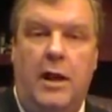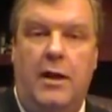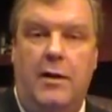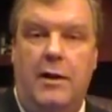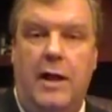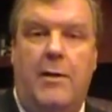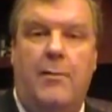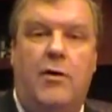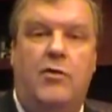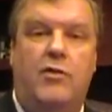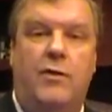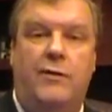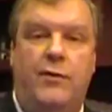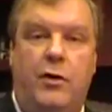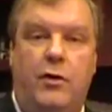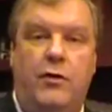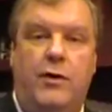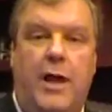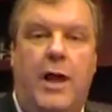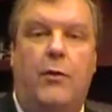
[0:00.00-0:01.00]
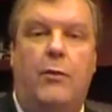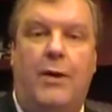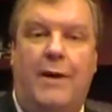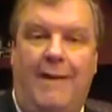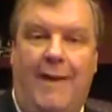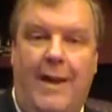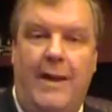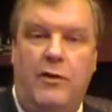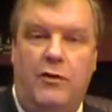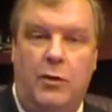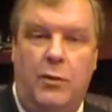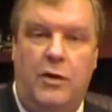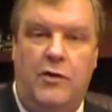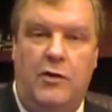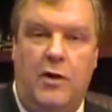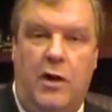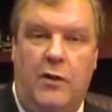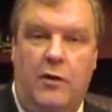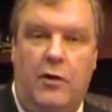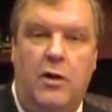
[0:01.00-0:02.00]
and how much of your debt relate to
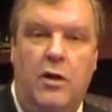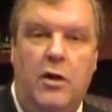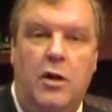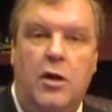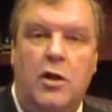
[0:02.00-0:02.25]
each other.